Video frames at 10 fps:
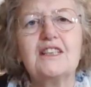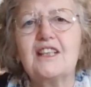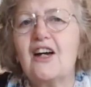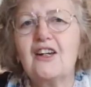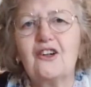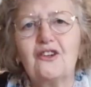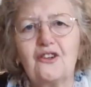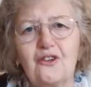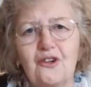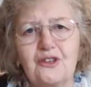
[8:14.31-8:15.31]
dying on the
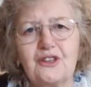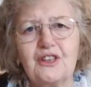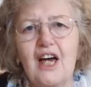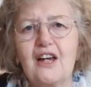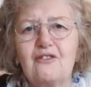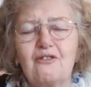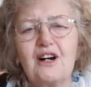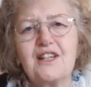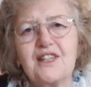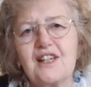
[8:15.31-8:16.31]
cross and
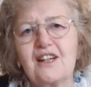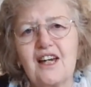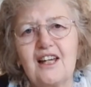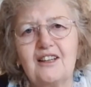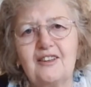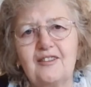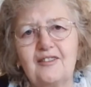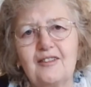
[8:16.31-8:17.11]
rising again